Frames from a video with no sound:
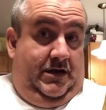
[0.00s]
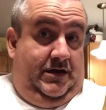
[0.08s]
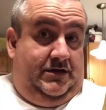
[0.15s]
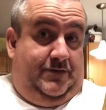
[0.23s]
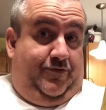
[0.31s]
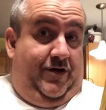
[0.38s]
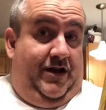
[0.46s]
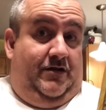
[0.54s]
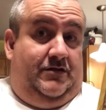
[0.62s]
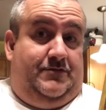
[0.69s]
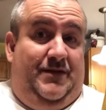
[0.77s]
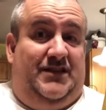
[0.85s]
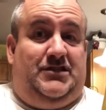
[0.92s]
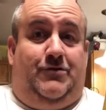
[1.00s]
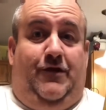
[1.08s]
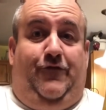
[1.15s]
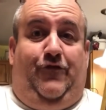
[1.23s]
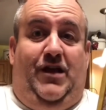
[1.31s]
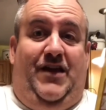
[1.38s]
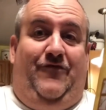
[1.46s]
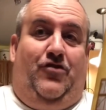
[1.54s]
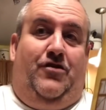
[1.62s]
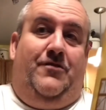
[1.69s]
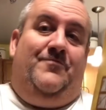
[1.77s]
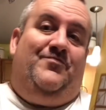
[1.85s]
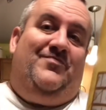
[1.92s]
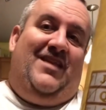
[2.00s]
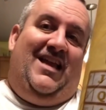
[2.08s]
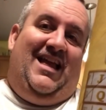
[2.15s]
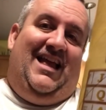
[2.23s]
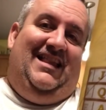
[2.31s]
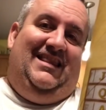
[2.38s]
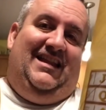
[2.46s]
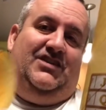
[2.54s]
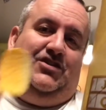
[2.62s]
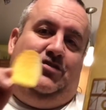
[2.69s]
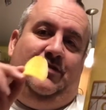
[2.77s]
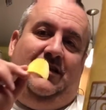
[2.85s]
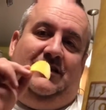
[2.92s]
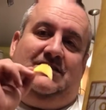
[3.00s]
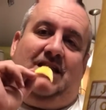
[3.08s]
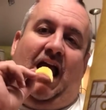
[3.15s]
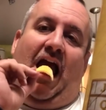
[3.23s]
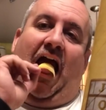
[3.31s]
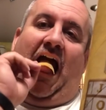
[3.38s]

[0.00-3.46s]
Here's the Pringles mystery flavor. Let's do this.